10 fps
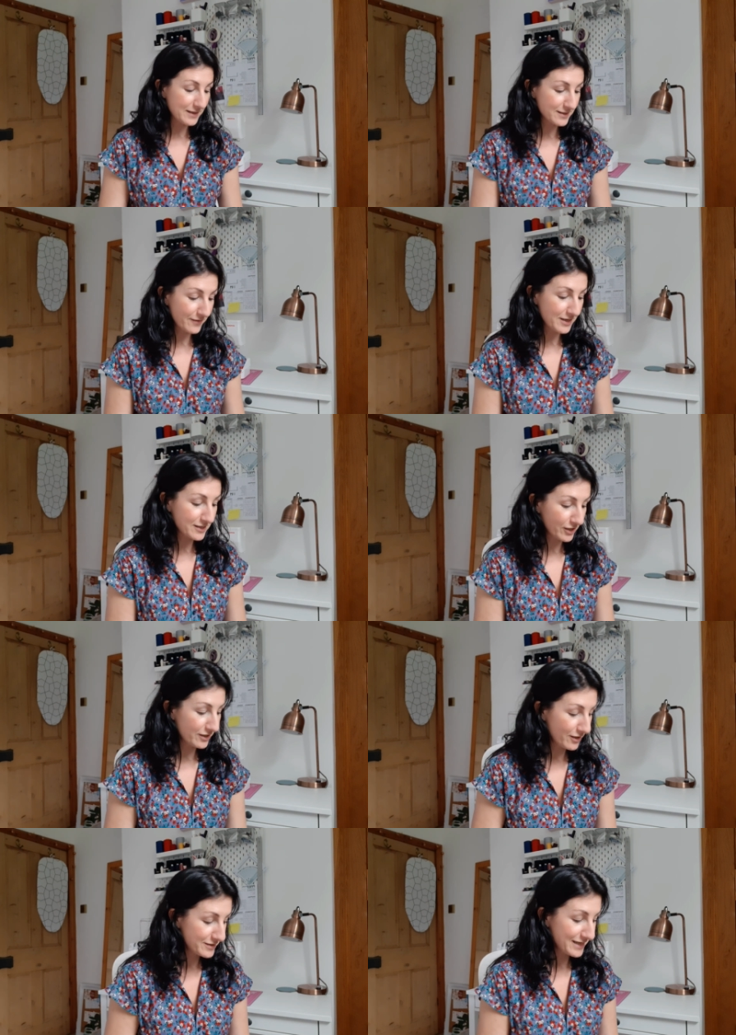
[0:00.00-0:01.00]
So that's going to
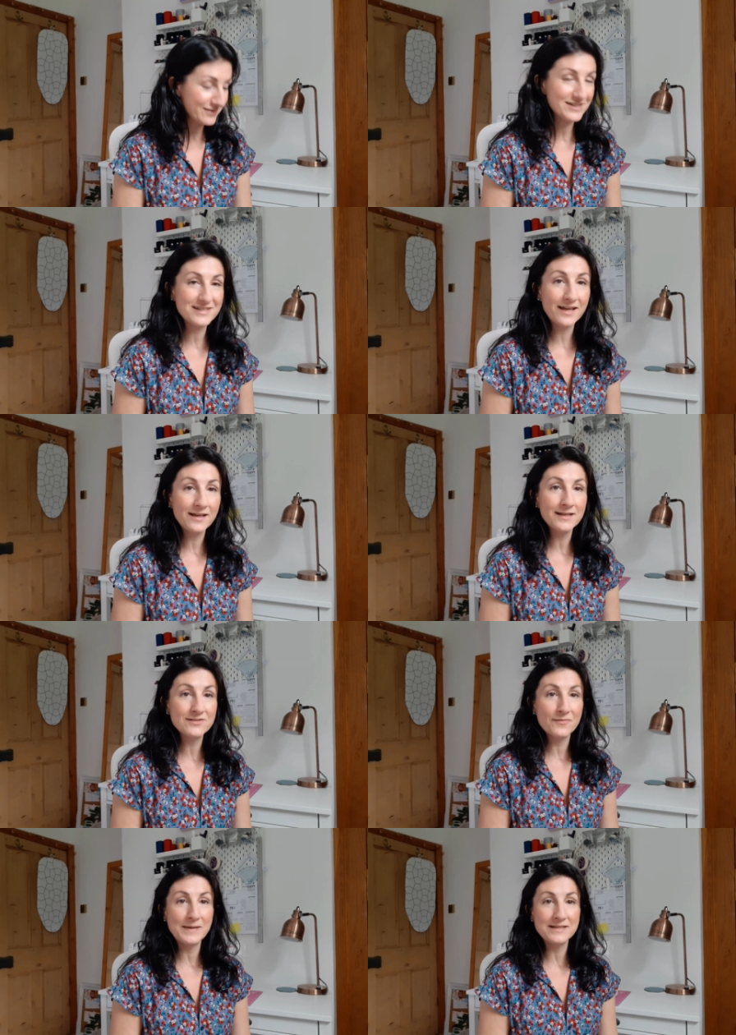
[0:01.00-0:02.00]
go downstairs
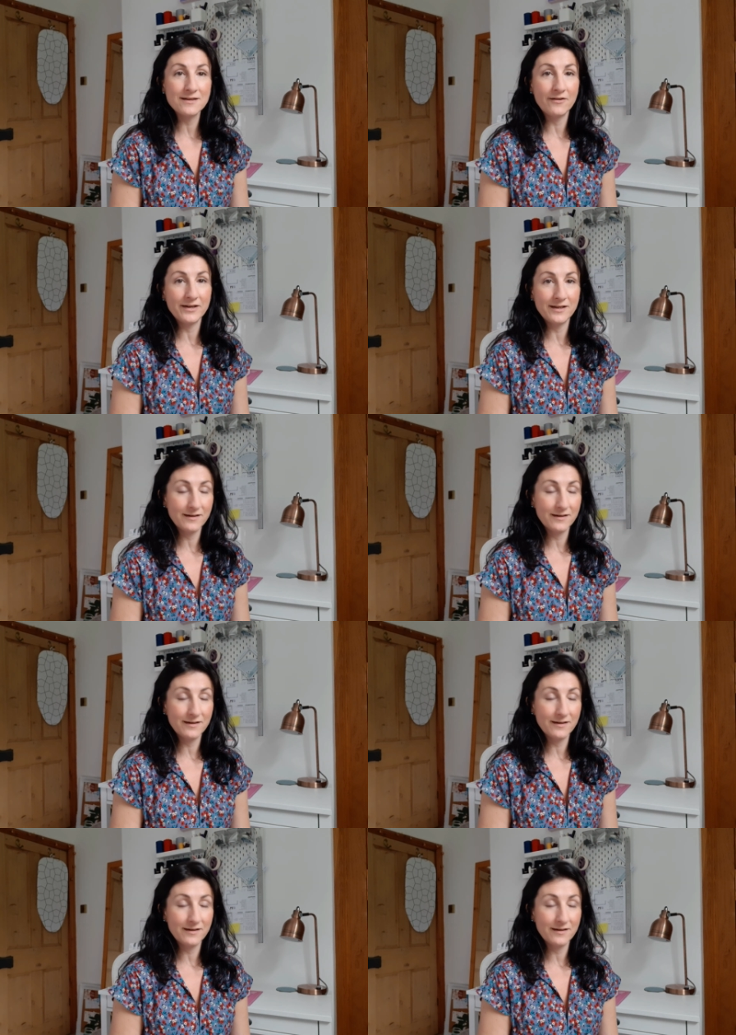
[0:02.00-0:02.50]
for me tonight,